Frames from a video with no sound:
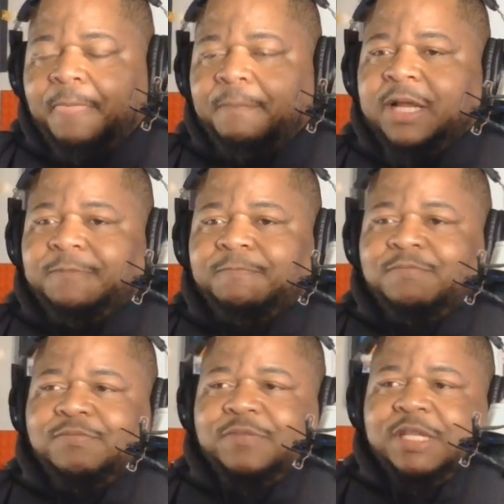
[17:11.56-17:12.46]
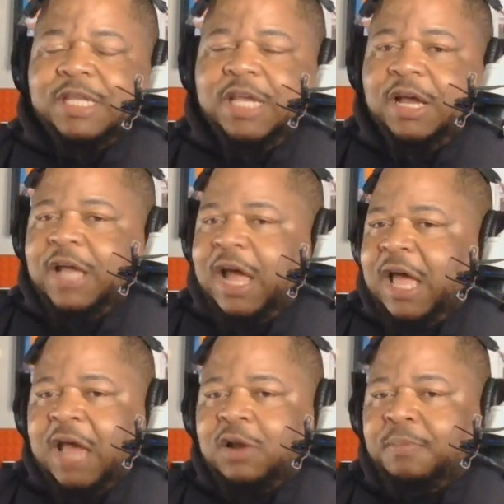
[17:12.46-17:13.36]
But yeah,
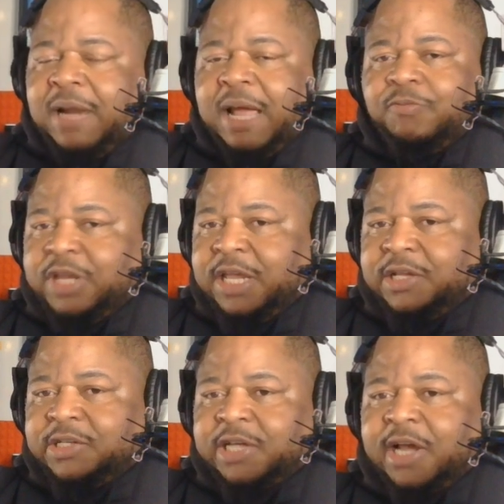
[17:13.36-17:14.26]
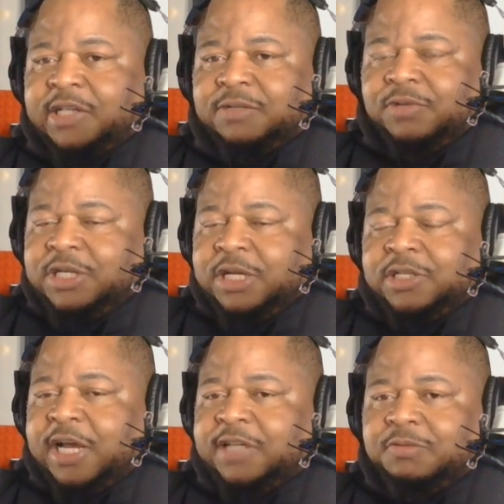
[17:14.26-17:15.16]
I don't blame Rickea Jackson. Rickea
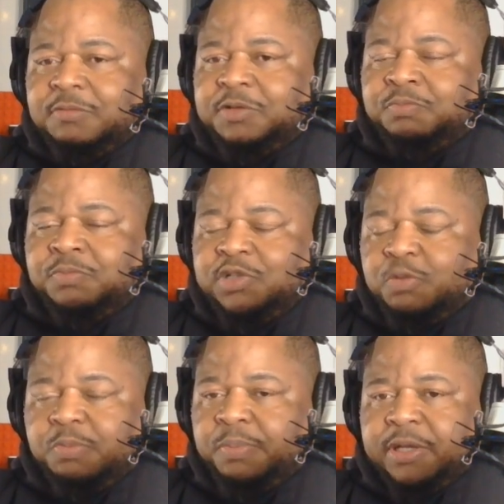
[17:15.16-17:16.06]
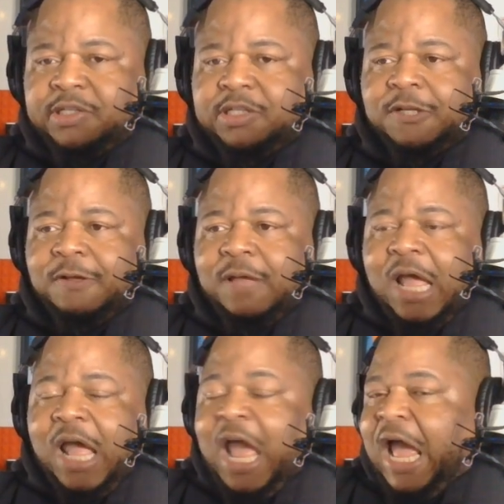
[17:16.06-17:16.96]
Jackson was super pissed.
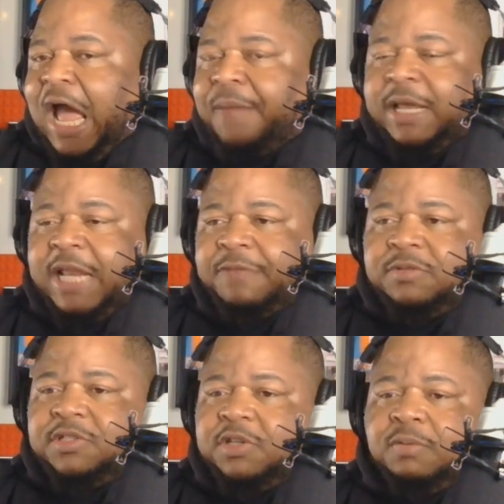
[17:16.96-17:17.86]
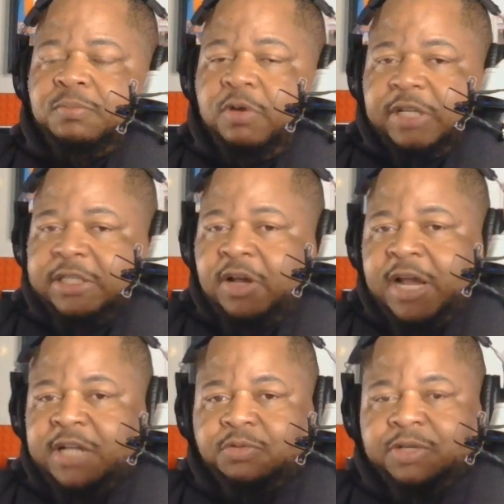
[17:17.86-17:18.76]
I mean, at certain points, I thought
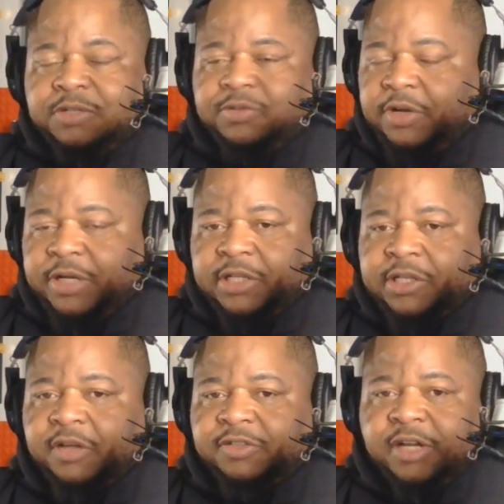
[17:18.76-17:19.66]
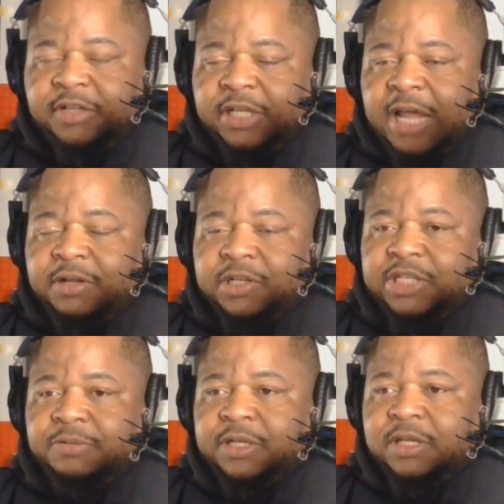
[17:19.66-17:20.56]
Angel Reese was going to get tossed out the game because
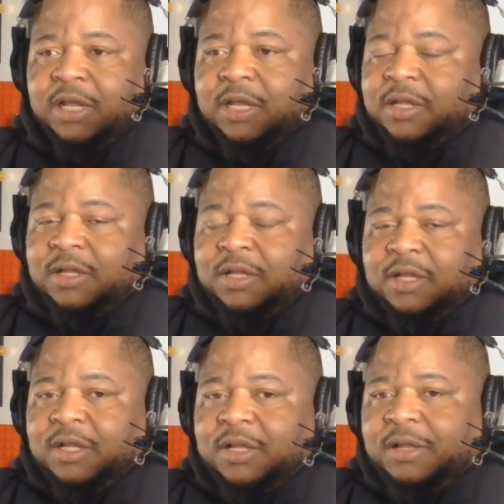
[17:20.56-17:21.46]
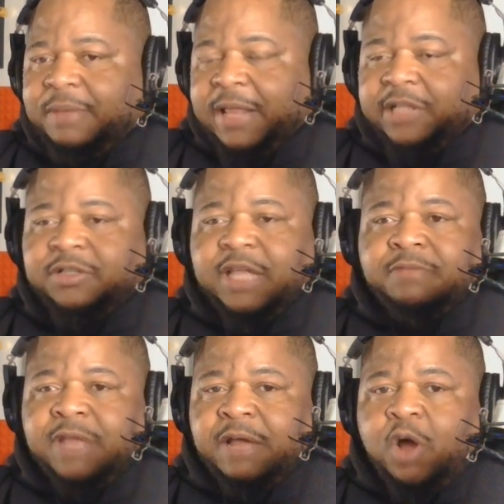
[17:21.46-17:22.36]
she would. I mean,
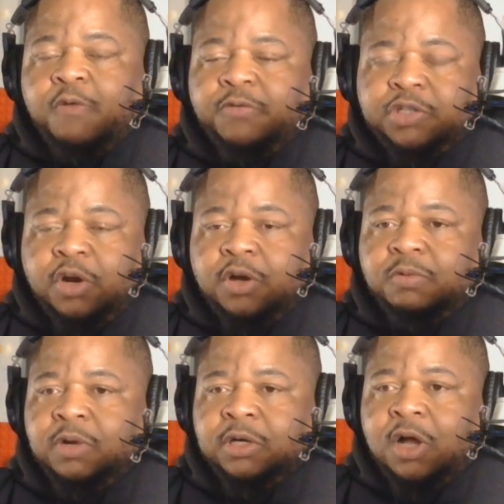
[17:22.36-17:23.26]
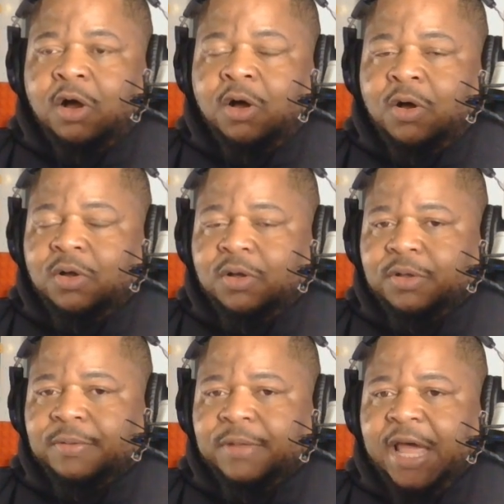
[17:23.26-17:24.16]
they overturned one call,
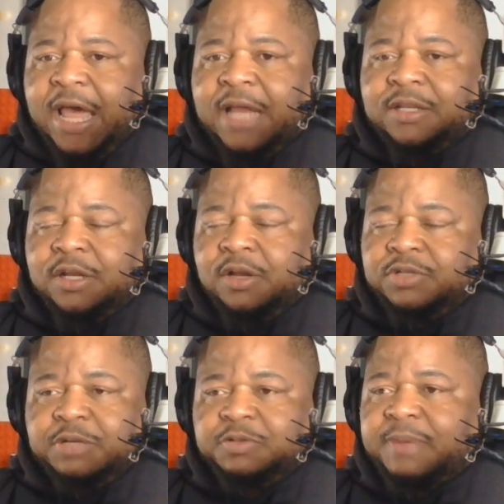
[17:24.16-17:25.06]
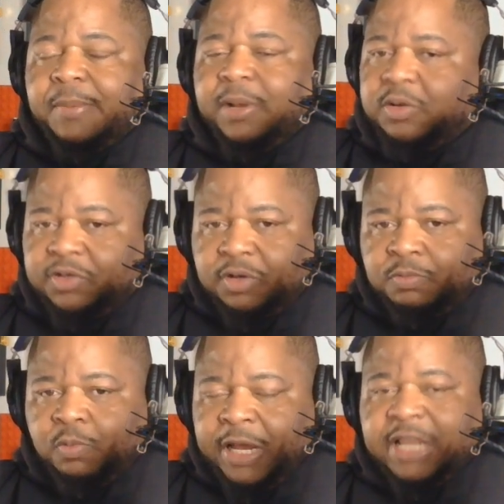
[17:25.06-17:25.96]
and she was about to lose her
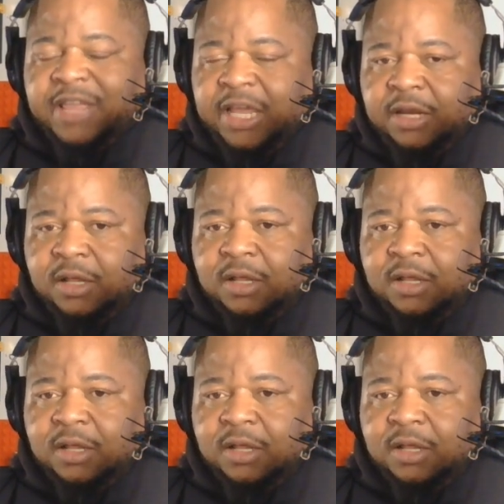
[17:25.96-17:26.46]
wig then.